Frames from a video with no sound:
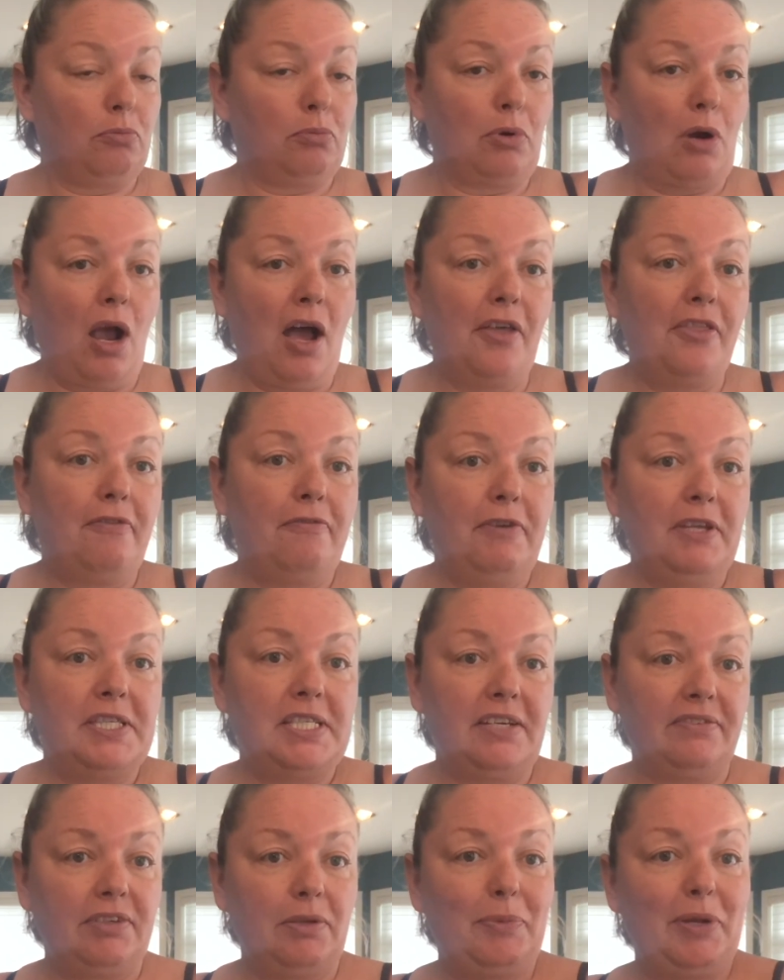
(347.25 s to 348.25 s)
bra, the Fits
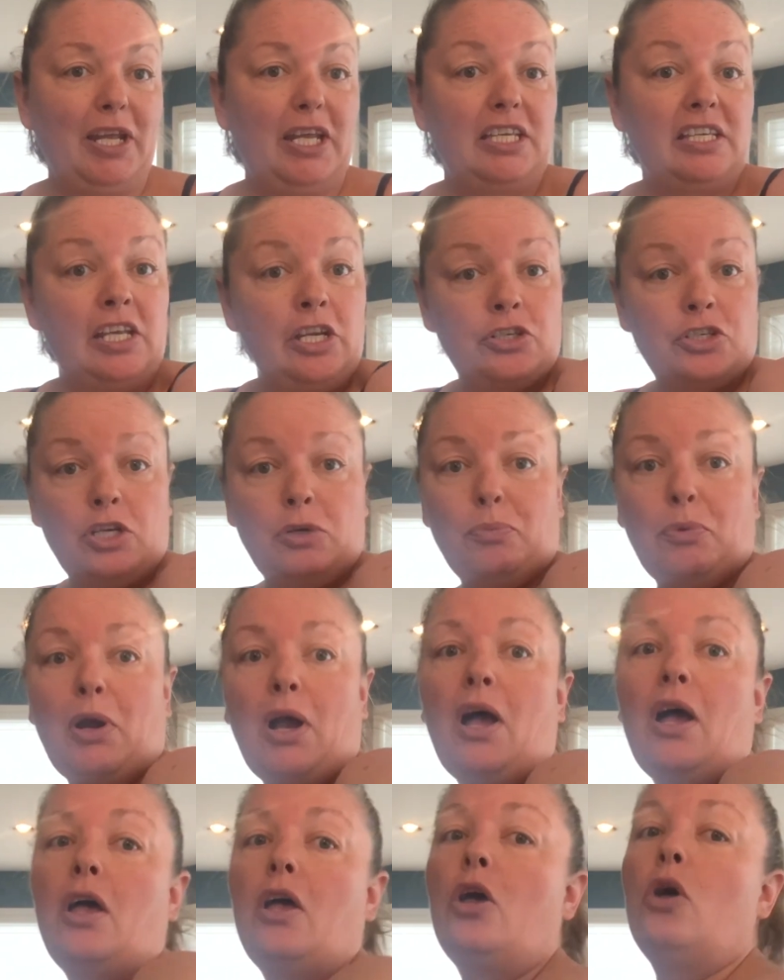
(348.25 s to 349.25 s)
Everybody t-shirt
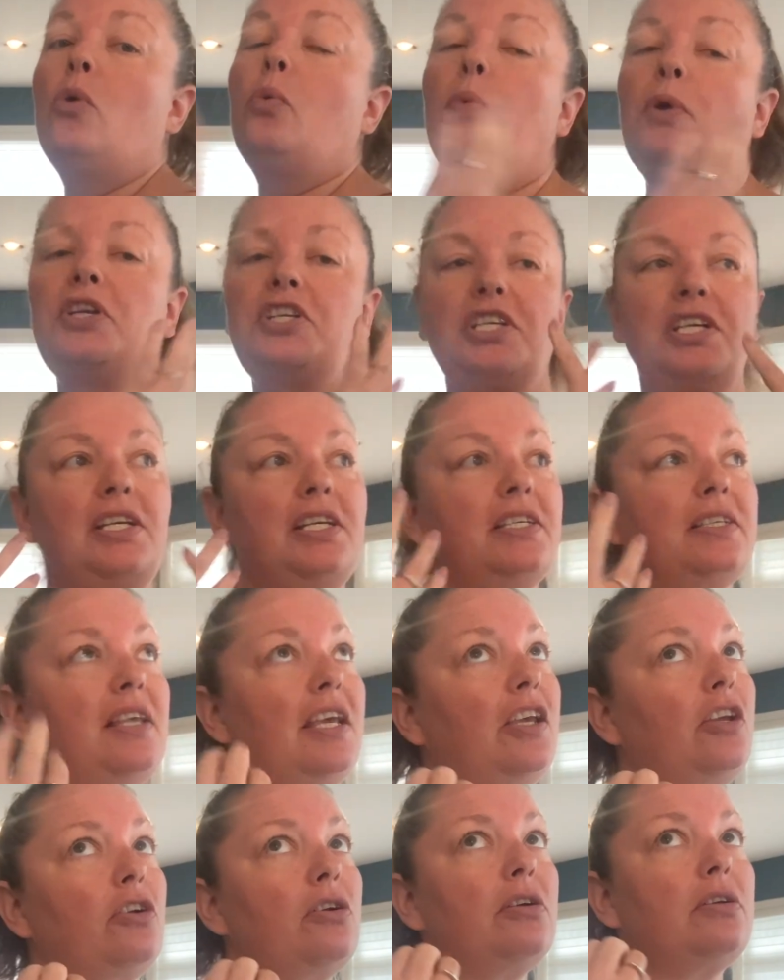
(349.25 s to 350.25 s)
bra, which is
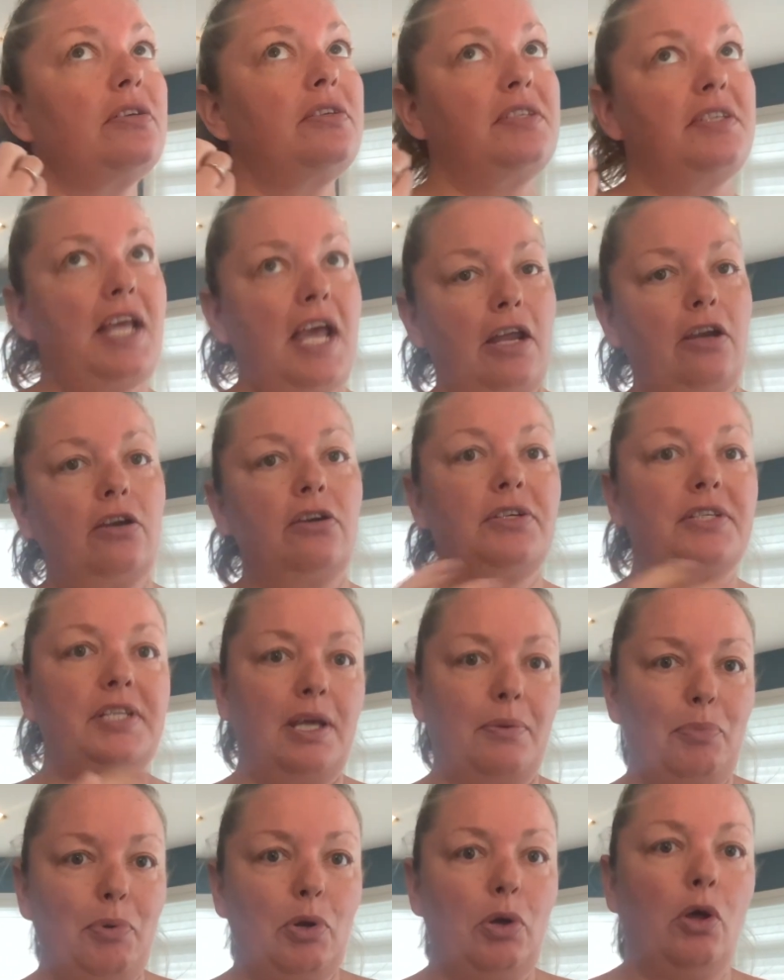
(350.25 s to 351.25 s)
like your standard
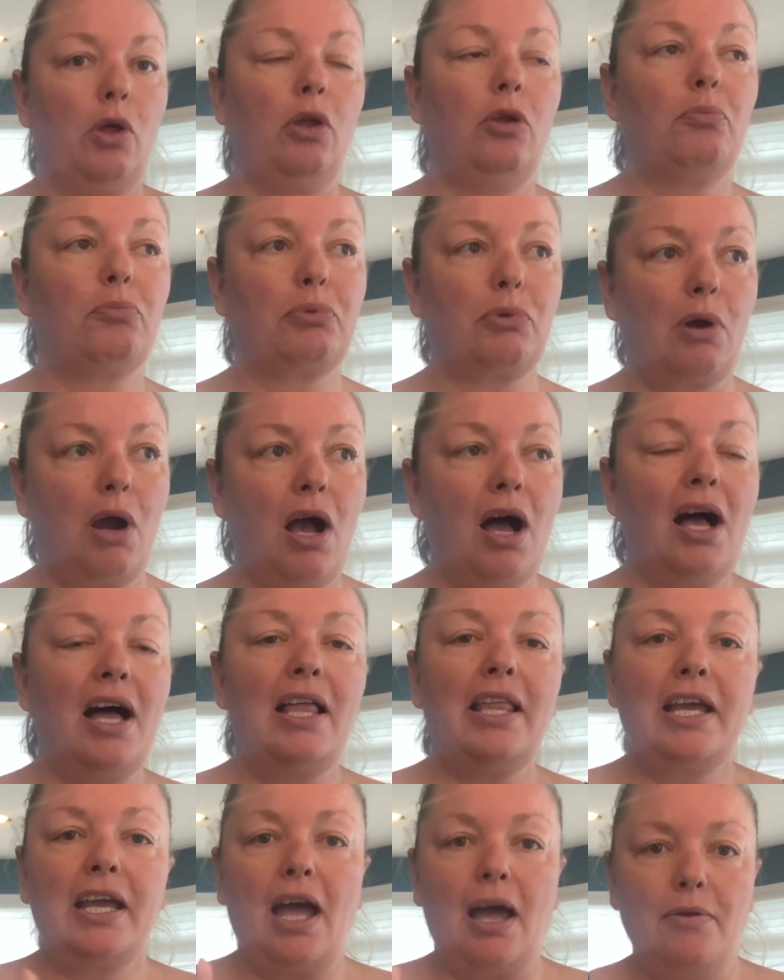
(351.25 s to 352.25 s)
typical bra.
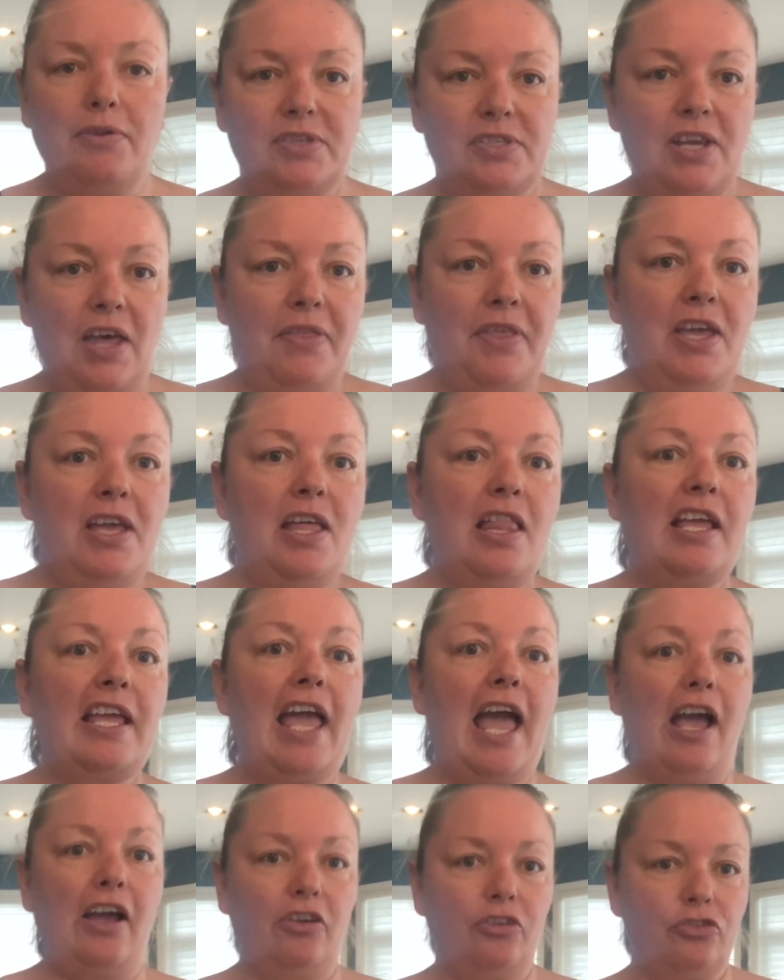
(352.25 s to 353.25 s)
Like it's nothing like
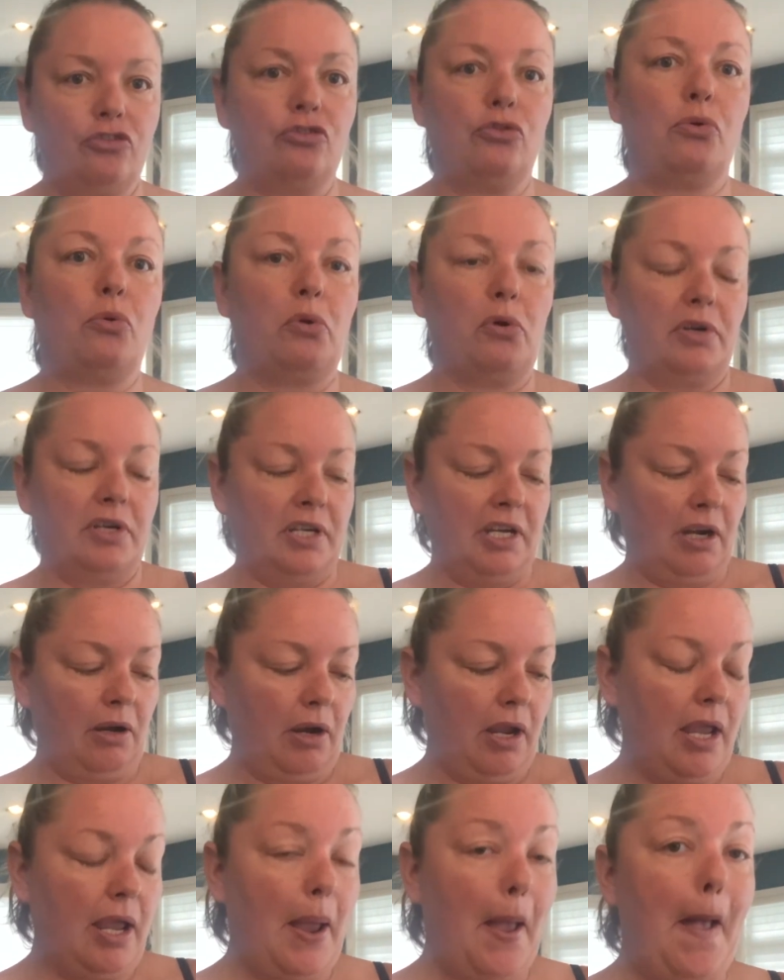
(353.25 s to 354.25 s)

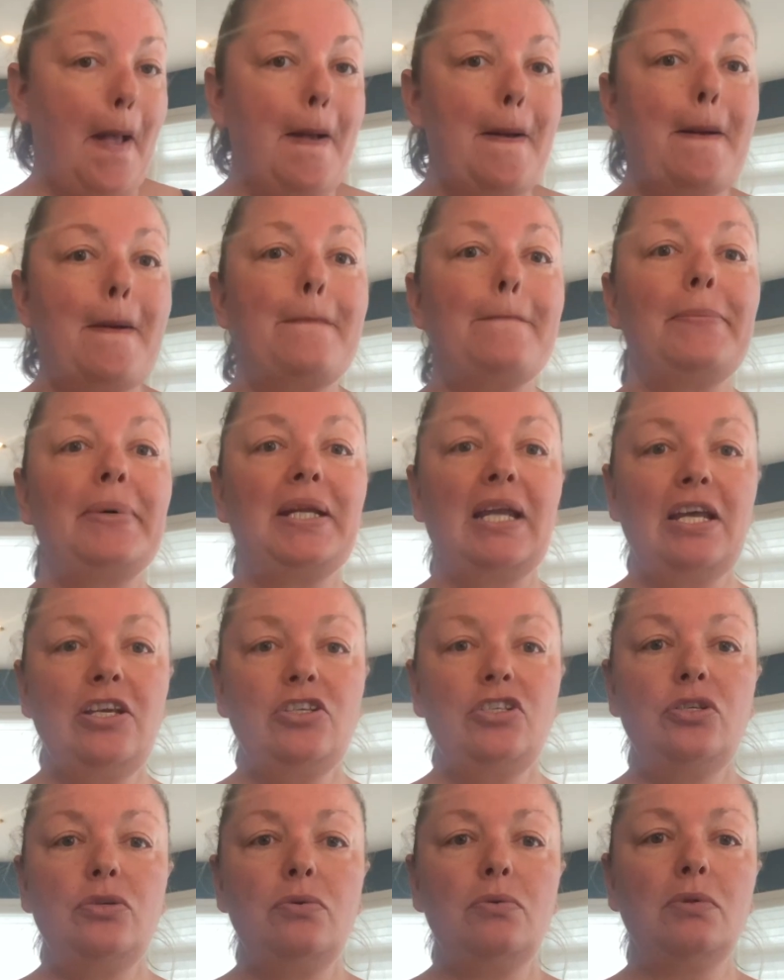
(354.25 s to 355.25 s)
extraordinary but I
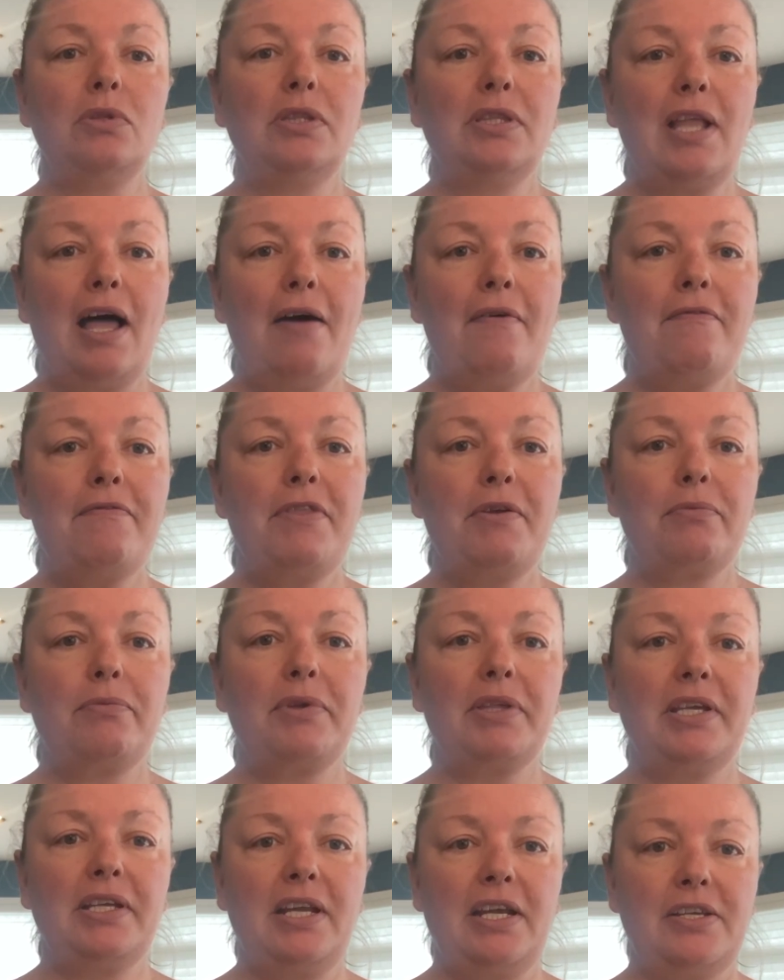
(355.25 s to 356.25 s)
do love the
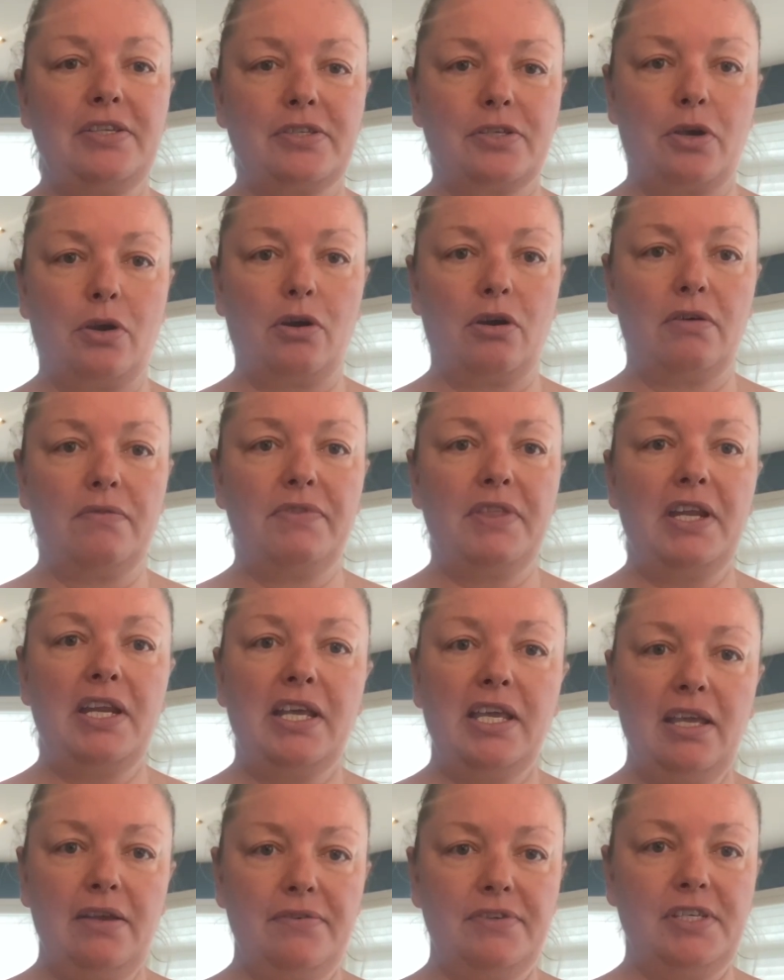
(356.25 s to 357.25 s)
really nice curve that
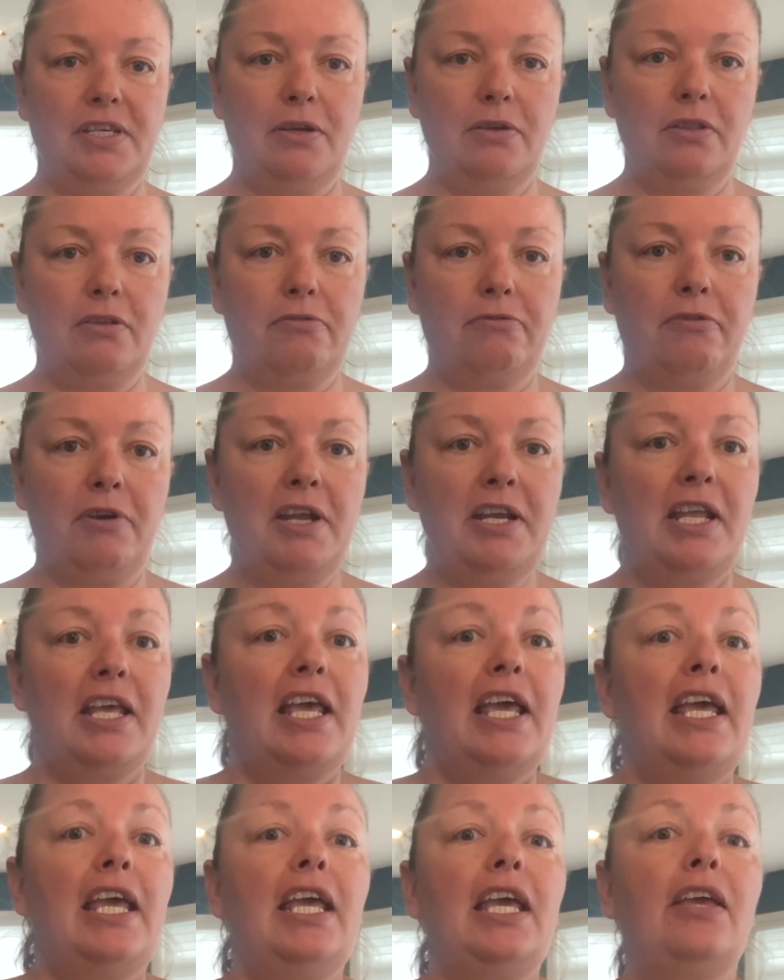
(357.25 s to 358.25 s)
it gives here at the front.
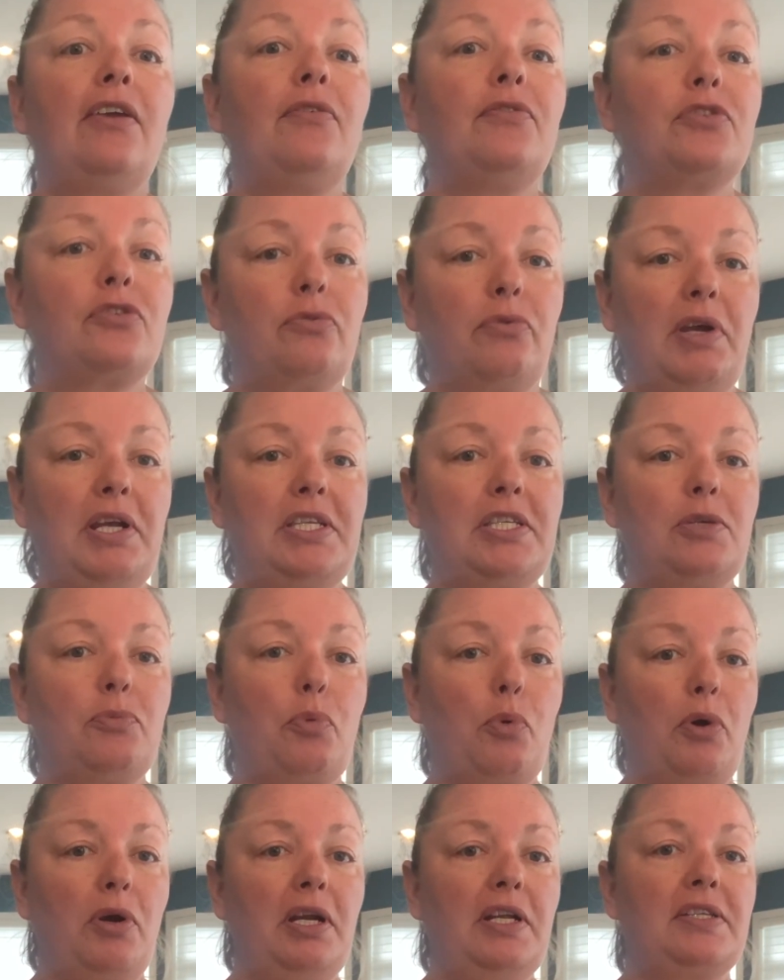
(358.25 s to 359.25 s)
It gives great
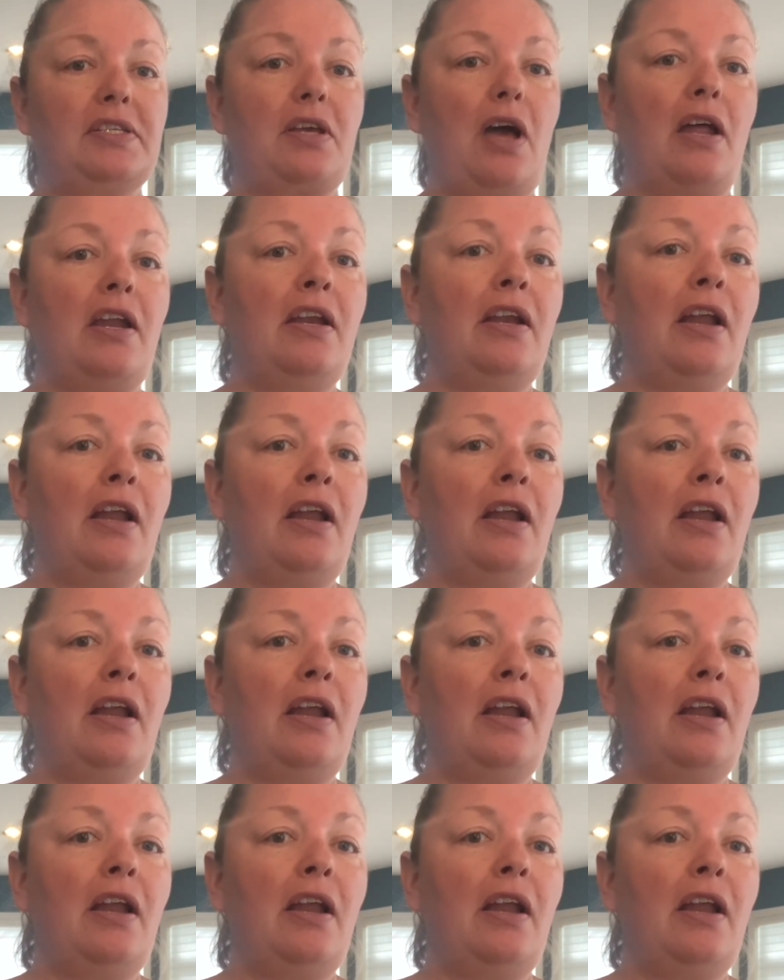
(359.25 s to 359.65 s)
support. It's got an